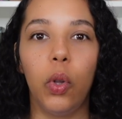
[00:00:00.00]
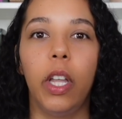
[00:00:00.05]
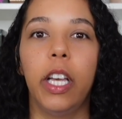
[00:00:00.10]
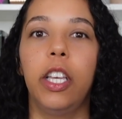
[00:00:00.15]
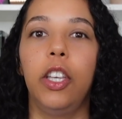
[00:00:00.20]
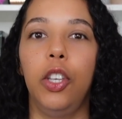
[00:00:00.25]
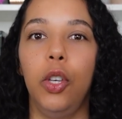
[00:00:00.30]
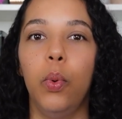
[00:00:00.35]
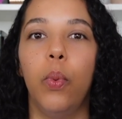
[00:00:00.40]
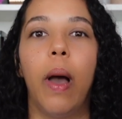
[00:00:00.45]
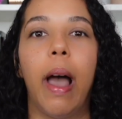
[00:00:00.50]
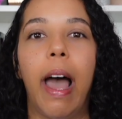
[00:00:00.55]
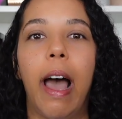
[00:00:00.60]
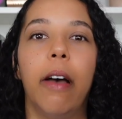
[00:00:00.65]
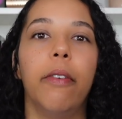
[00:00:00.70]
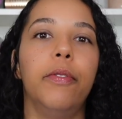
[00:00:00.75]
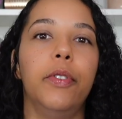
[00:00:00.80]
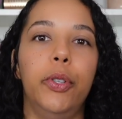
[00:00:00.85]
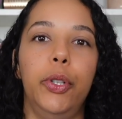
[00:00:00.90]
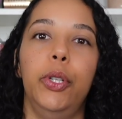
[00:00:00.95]
Like, you
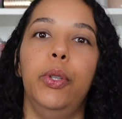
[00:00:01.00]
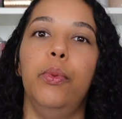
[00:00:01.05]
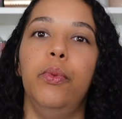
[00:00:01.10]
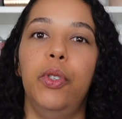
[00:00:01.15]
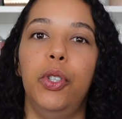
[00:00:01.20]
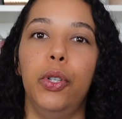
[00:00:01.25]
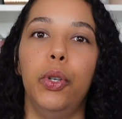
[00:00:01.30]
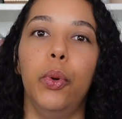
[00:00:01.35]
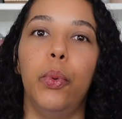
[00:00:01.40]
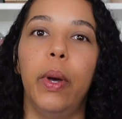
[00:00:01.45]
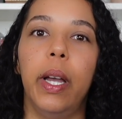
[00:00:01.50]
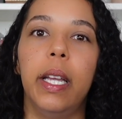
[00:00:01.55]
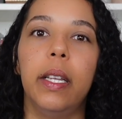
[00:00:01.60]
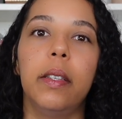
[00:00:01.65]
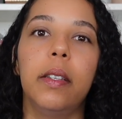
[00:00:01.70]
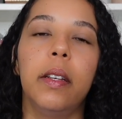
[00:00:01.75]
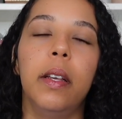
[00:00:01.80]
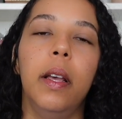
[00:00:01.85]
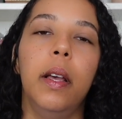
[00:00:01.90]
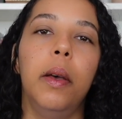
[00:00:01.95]
have to do
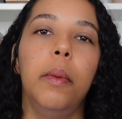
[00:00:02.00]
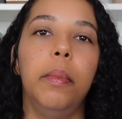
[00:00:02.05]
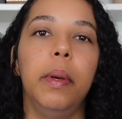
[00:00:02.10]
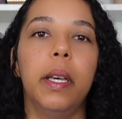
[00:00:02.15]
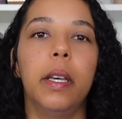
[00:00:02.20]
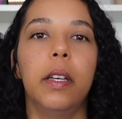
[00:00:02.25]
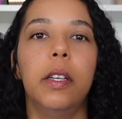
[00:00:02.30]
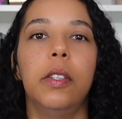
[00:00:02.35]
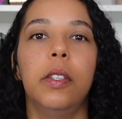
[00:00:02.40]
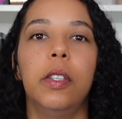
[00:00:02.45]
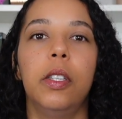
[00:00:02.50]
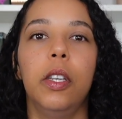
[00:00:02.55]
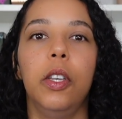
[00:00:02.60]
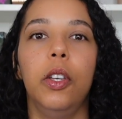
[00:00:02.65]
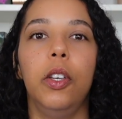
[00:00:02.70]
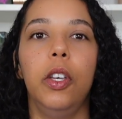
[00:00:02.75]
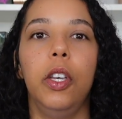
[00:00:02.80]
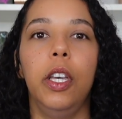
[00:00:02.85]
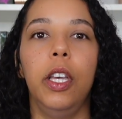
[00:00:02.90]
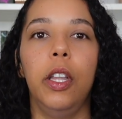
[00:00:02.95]
it because
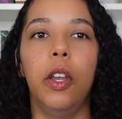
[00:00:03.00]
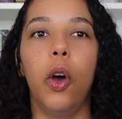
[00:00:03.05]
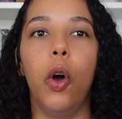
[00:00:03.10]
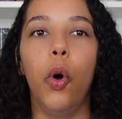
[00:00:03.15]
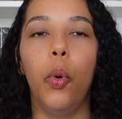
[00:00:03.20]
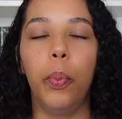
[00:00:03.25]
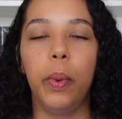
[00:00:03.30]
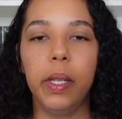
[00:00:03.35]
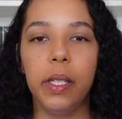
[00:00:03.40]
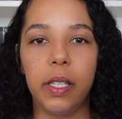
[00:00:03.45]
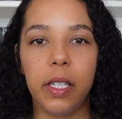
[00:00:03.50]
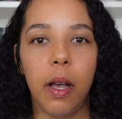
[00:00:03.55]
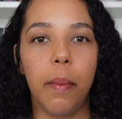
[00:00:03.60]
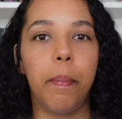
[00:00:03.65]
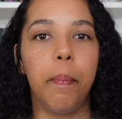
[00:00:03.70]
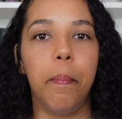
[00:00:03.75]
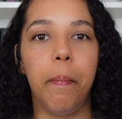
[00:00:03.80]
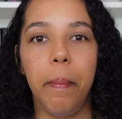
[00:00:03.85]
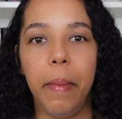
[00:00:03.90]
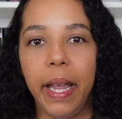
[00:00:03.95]
it opens
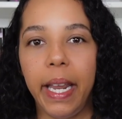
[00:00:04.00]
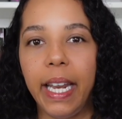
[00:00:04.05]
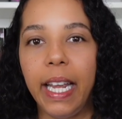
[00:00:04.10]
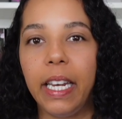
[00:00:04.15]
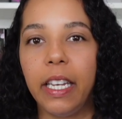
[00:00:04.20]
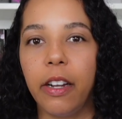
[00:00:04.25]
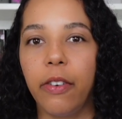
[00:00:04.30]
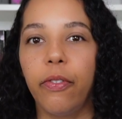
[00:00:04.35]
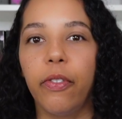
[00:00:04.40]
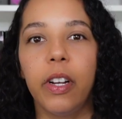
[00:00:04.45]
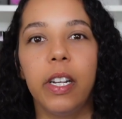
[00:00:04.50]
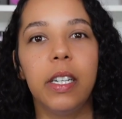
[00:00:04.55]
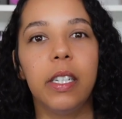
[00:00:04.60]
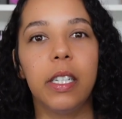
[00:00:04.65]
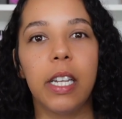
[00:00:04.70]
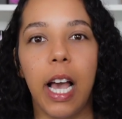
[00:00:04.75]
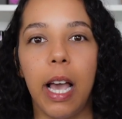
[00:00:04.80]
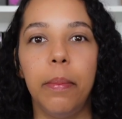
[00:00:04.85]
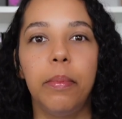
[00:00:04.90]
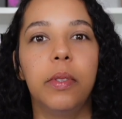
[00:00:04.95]
up many different
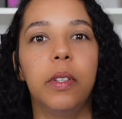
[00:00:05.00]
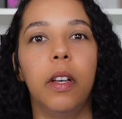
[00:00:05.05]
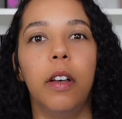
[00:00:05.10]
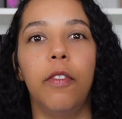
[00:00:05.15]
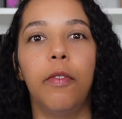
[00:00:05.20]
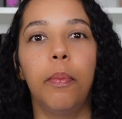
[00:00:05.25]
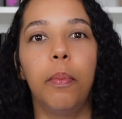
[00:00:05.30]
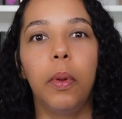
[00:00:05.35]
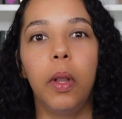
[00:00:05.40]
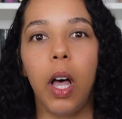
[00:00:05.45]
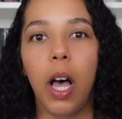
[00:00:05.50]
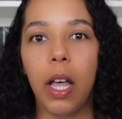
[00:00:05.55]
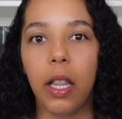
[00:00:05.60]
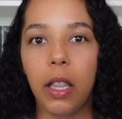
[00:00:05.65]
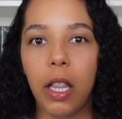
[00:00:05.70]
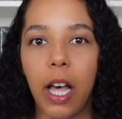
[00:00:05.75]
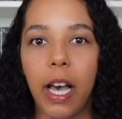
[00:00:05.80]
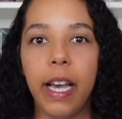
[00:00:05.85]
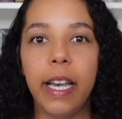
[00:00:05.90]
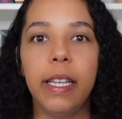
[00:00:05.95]
types of plot
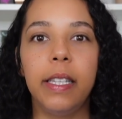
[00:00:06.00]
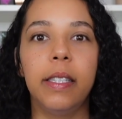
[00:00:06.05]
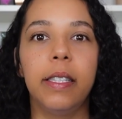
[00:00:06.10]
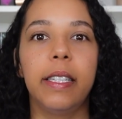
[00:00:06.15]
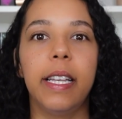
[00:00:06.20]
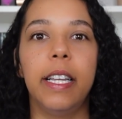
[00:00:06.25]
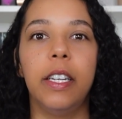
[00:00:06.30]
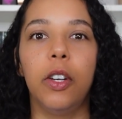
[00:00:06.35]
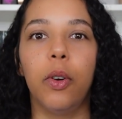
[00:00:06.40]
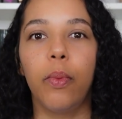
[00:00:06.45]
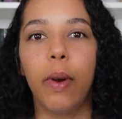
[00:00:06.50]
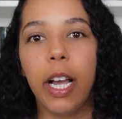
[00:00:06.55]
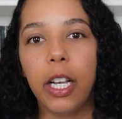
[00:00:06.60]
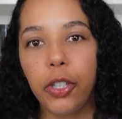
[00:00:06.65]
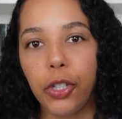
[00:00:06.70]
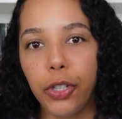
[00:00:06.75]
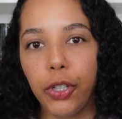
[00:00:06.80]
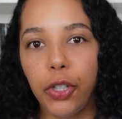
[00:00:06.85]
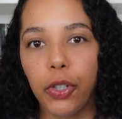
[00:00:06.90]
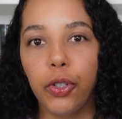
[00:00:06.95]
lines and
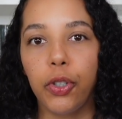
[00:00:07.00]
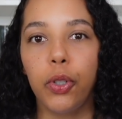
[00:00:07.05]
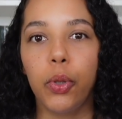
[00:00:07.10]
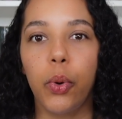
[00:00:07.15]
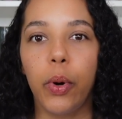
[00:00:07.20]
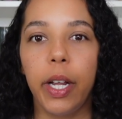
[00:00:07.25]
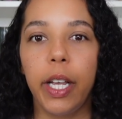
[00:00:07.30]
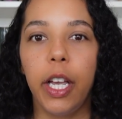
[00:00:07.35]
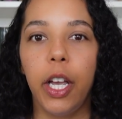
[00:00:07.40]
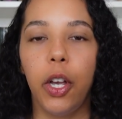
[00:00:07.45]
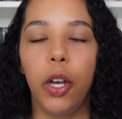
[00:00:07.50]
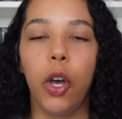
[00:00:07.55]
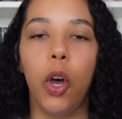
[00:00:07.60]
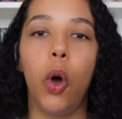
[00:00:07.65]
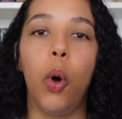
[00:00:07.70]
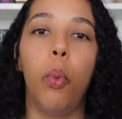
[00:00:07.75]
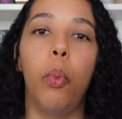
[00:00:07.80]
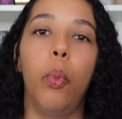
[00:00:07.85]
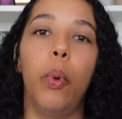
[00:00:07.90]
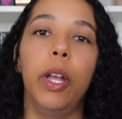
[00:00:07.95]
directions your story can
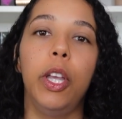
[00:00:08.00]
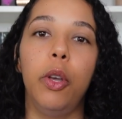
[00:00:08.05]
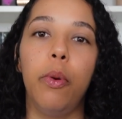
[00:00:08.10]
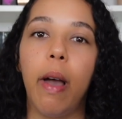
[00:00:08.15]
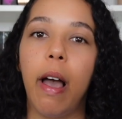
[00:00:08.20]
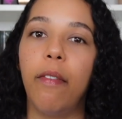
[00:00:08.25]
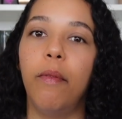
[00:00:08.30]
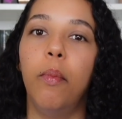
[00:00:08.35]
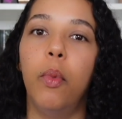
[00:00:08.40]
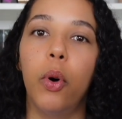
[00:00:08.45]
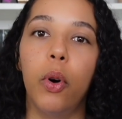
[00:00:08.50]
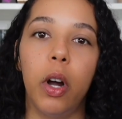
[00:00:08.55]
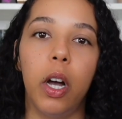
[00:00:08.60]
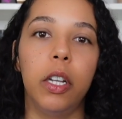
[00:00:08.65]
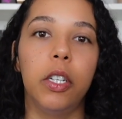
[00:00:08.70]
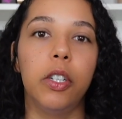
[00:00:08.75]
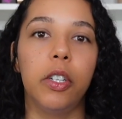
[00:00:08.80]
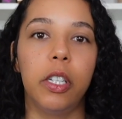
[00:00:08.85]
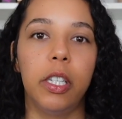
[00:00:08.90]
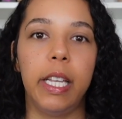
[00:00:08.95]
go when you have more
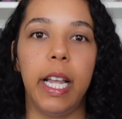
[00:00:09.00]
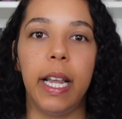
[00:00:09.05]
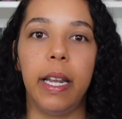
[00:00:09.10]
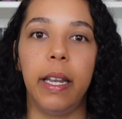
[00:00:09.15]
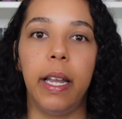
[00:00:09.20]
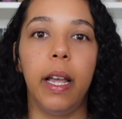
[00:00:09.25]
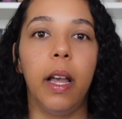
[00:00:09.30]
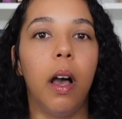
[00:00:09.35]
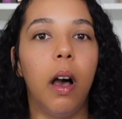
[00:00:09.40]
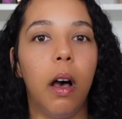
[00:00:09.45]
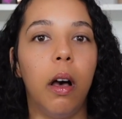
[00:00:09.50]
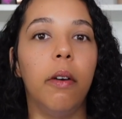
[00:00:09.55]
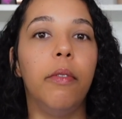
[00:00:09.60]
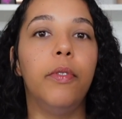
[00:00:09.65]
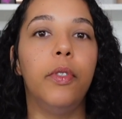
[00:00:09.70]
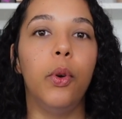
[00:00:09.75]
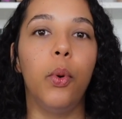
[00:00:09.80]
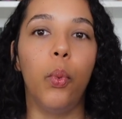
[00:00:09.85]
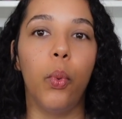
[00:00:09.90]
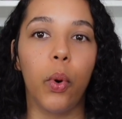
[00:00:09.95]
understanding
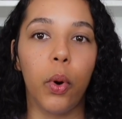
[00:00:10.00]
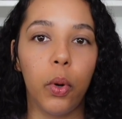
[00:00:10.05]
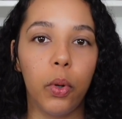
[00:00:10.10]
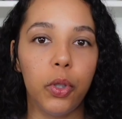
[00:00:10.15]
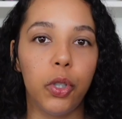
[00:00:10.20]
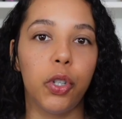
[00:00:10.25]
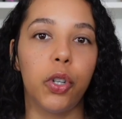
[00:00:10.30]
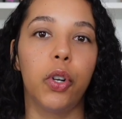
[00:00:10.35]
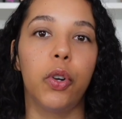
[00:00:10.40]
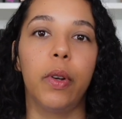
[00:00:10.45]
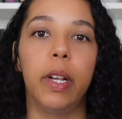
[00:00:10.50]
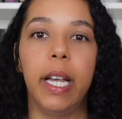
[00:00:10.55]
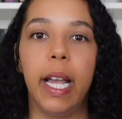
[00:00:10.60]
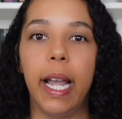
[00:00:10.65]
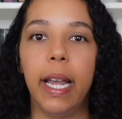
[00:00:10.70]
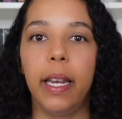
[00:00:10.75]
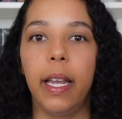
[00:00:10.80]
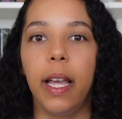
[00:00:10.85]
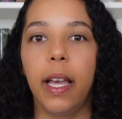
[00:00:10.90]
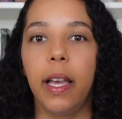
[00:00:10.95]
of the world you're
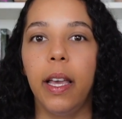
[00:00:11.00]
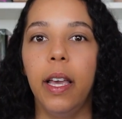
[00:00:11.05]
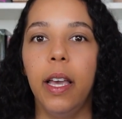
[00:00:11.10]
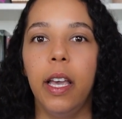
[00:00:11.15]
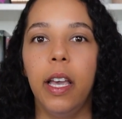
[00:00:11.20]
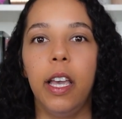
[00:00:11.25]
creating.